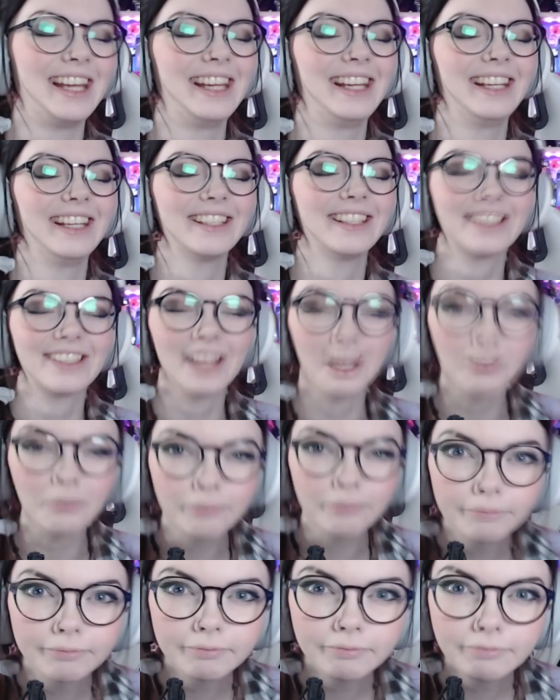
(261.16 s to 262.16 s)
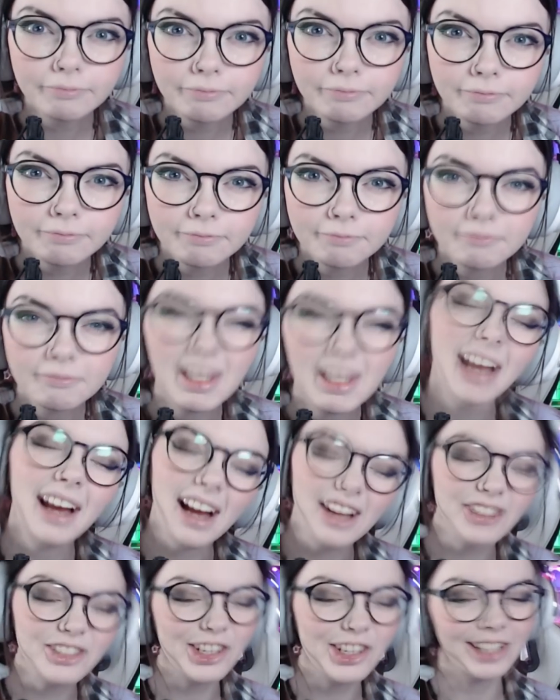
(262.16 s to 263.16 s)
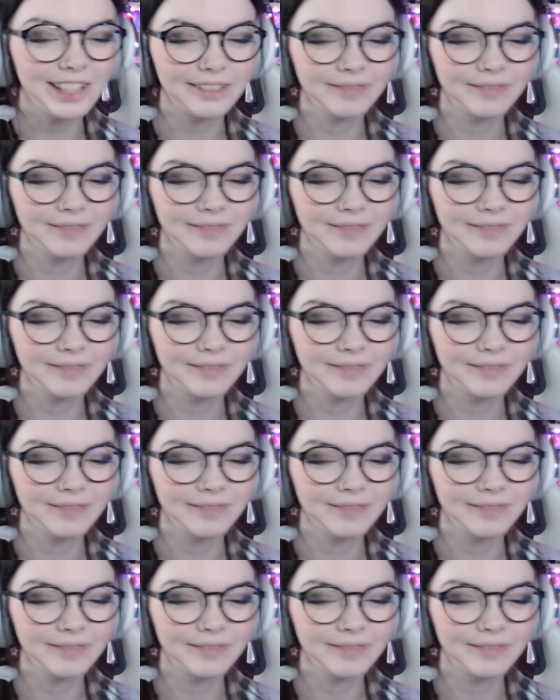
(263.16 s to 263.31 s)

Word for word: He's just like, shit.